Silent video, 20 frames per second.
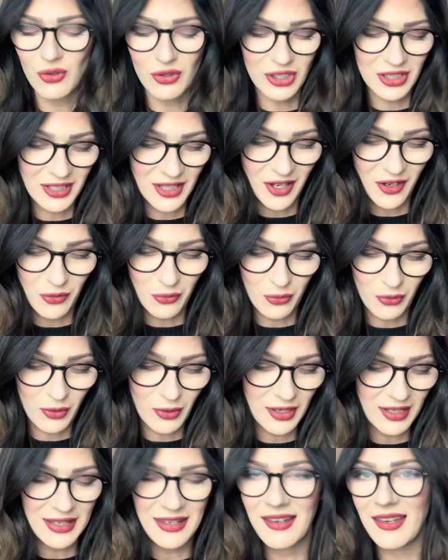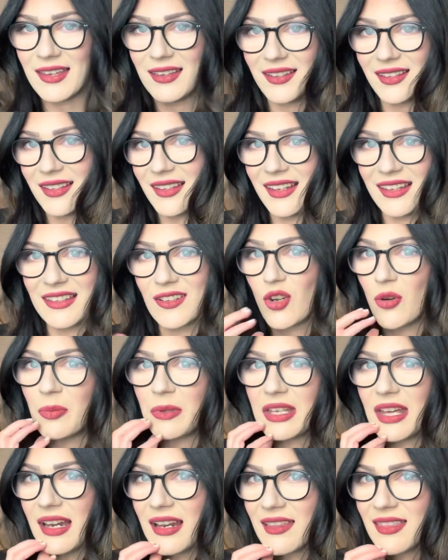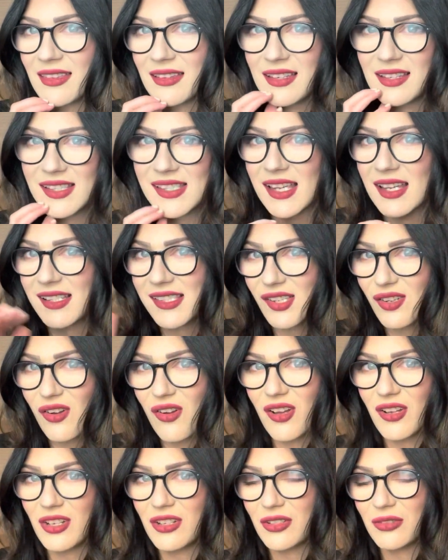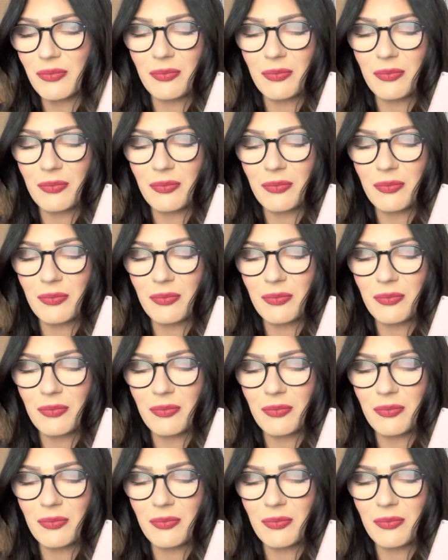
you know, it could be anything, TikTok,